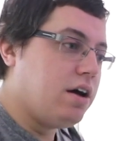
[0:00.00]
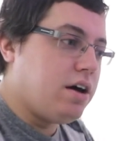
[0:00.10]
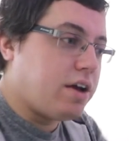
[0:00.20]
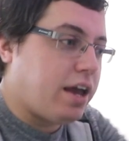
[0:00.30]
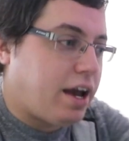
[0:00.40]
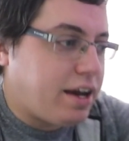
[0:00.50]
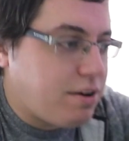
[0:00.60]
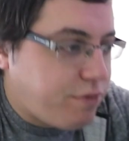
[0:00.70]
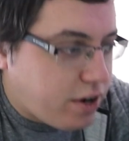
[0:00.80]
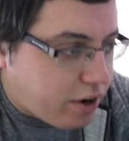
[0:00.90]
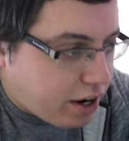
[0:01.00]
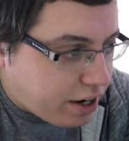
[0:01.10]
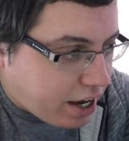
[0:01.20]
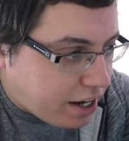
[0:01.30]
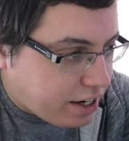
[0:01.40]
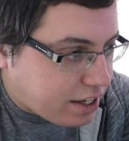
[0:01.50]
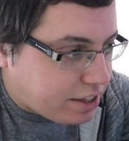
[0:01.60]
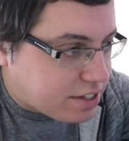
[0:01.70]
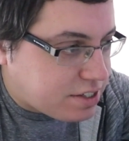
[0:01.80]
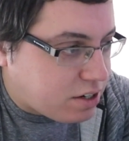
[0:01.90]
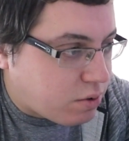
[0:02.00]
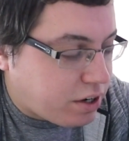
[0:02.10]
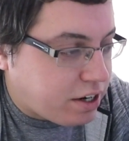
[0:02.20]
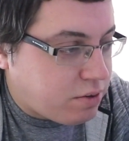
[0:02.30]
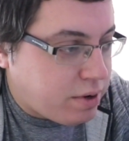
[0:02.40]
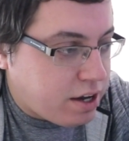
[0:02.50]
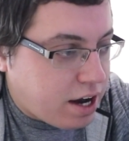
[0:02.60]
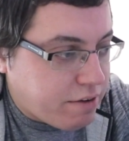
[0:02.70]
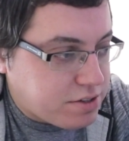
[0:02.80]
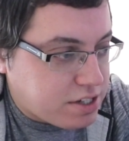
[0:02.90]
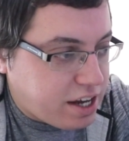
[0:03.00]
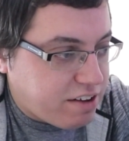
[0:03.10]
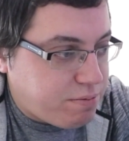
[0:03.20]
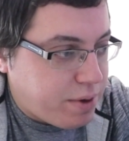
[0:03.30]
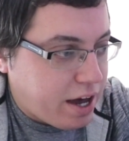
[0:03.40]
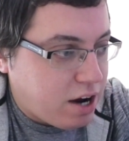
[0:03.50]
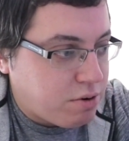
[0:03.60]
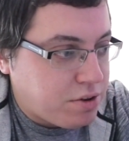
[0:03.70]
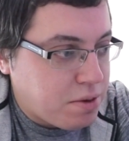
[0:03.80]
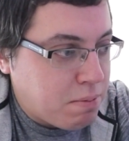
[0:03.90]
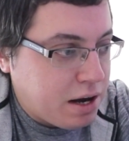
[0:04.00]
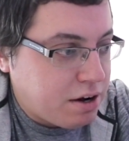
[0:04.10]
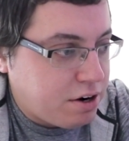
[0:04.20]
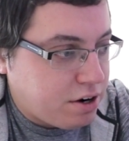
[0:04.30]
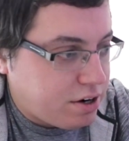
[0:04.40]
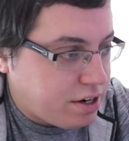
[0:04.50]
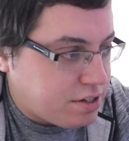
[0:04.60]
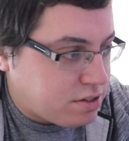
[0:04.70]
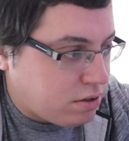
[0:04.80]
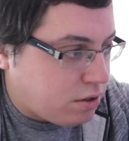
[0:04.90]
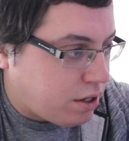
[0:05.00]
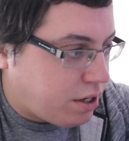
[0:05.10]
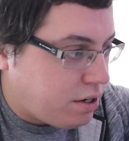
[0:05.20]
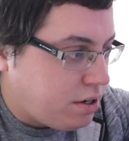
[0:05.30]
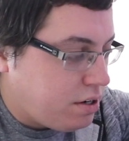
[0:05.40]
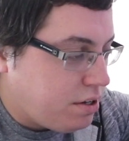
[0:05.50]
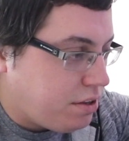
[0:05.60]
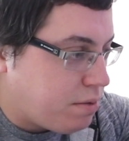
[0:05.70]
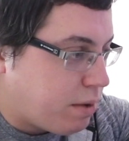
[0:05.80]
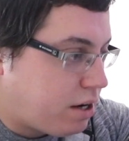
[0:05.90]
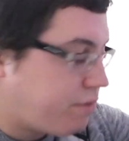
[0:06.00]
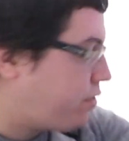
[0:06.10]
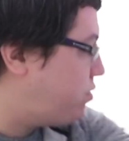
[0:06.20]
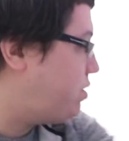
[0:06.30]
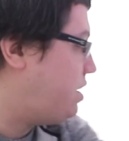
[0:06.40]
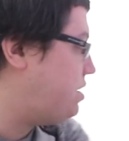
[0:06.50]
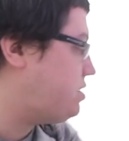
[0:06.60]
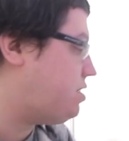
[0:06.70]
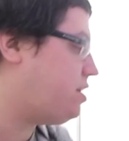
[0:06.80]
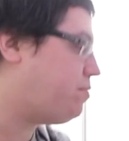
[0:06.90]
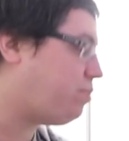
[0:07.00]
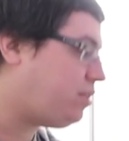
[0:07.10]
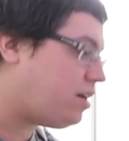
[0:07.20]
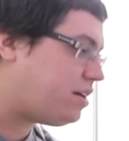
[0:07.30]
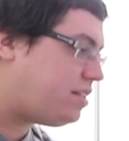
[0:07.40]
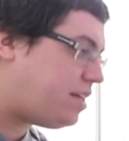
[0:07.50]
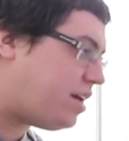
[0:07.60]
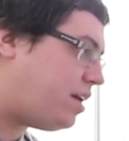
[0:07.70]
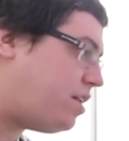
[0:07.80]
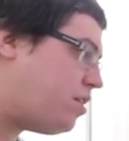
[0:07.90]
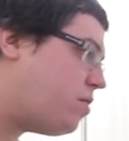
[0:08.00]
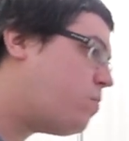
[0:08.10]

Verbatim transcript: Okay, I gotta figure out how to get this thing working. We obviously have power. The monitor is on. The microphone is indeed plugged in.